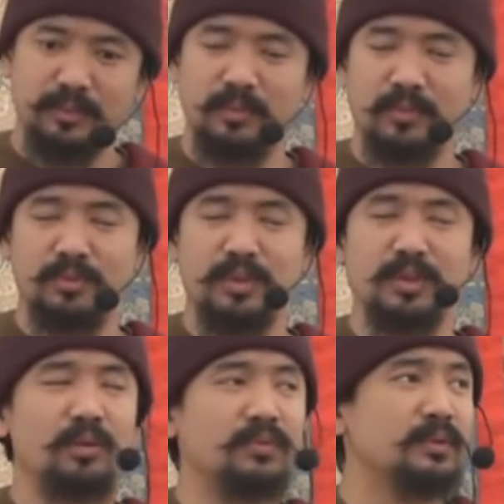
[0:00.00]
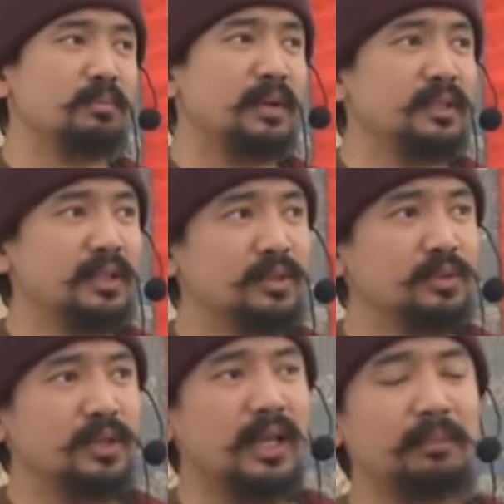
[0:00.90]
you know, doing the offering
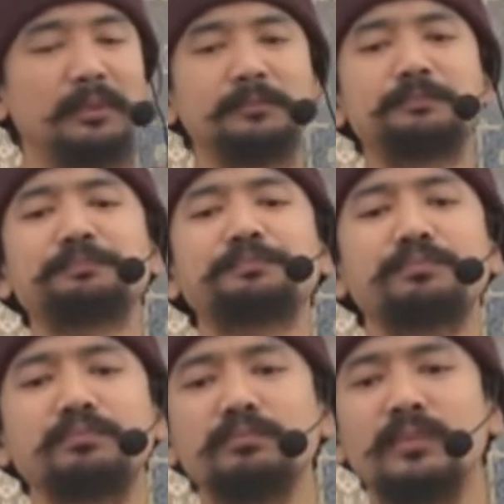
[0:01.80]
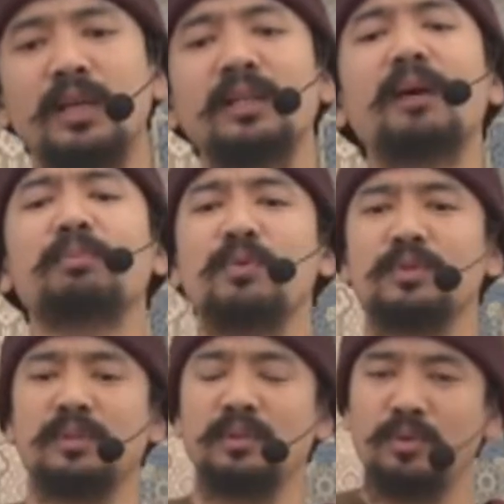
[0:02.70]
mandala to your Lama. And
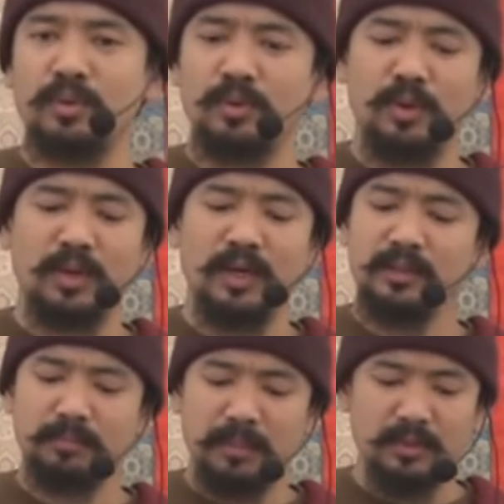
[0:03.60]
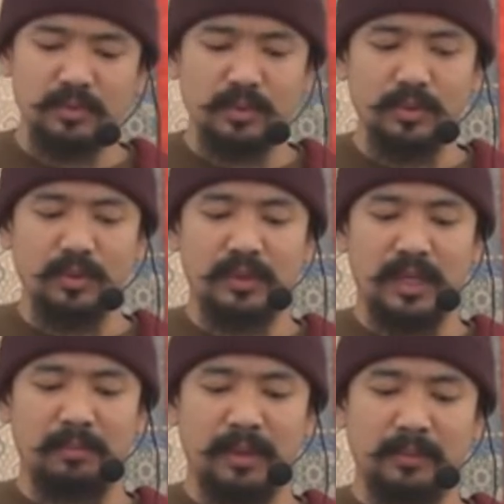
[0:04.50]
of course, Guru Yoga is based on Guru
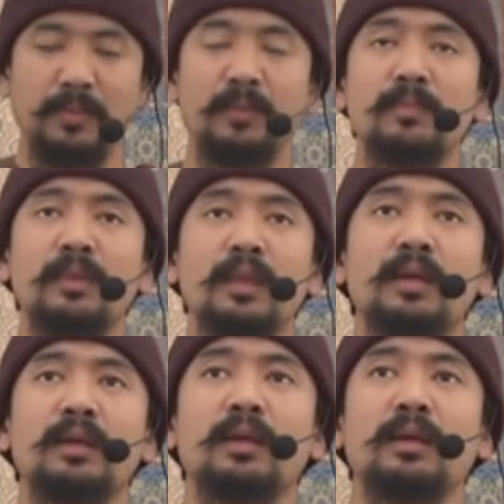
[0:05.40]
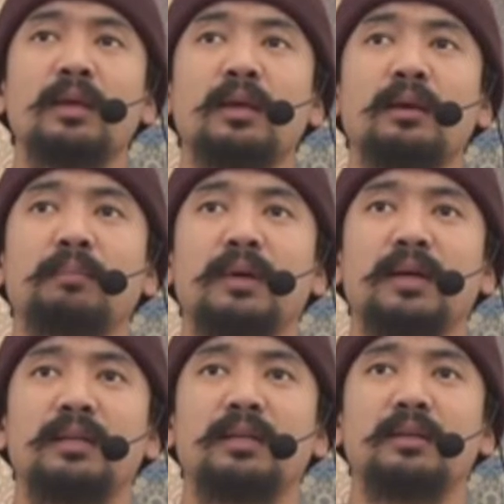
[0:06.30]
Yoga, Lama.
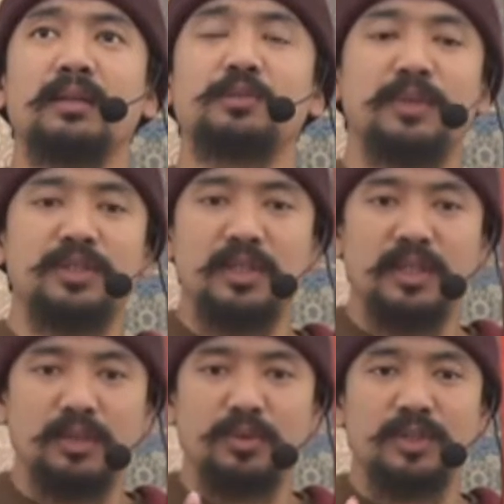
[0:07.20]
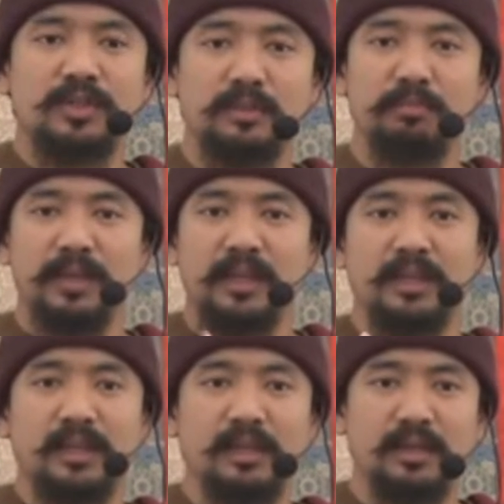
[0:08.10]
But especially who is
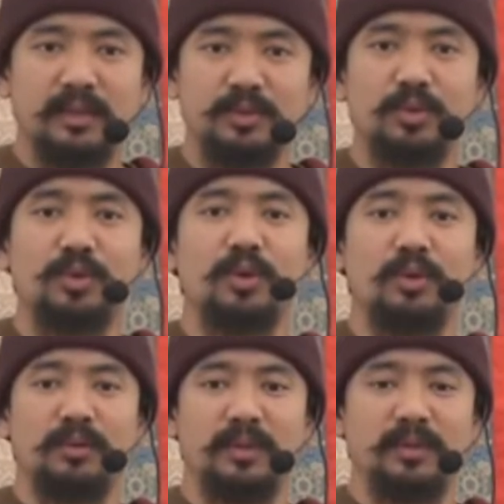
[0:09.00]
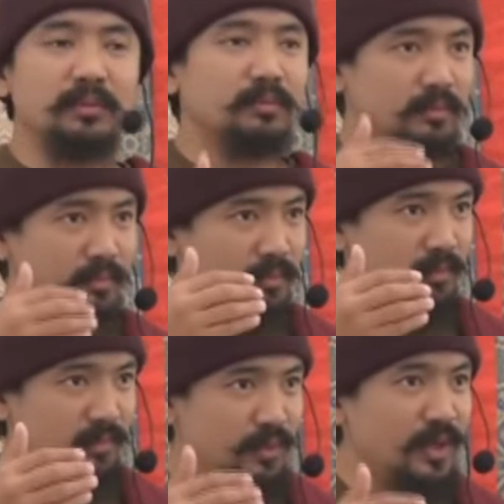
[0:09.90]
beginner, so-called, you know,
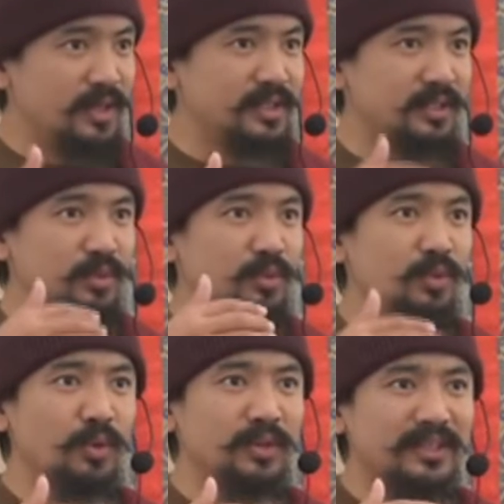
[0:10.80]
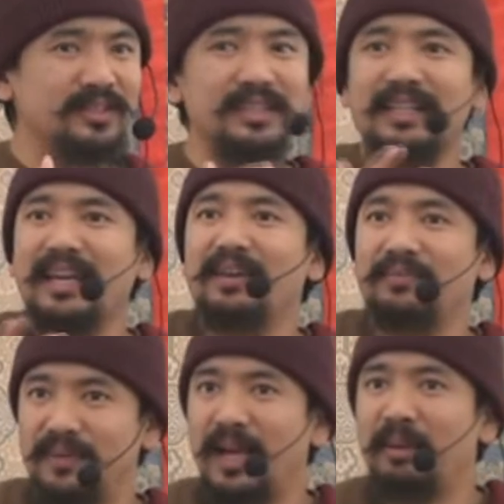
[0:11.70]
do you understand, who don't really
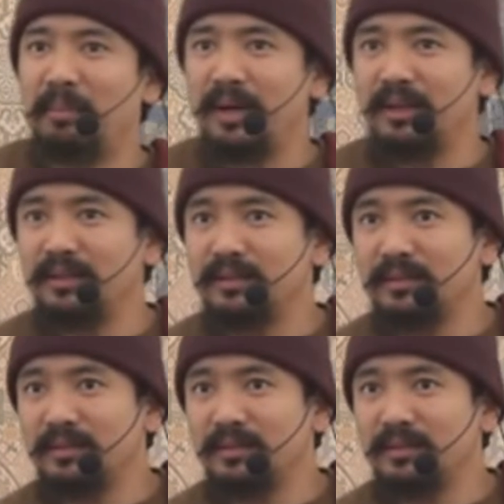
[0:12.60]
have Lama,